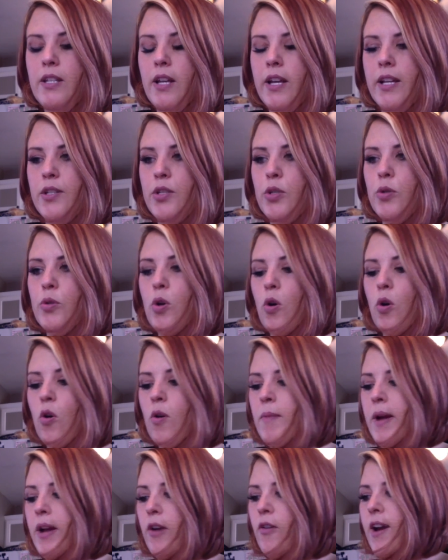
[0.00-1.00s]
like due to all
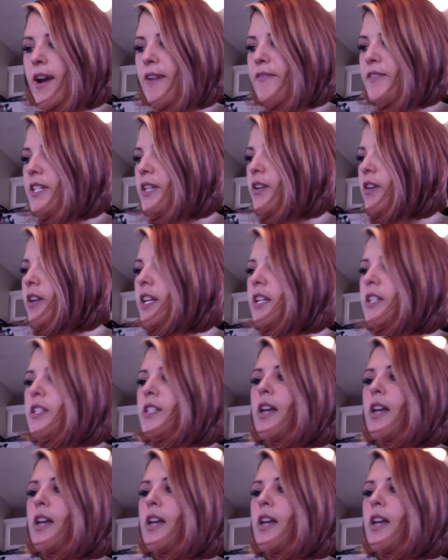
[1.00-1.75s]
my crafty goodies.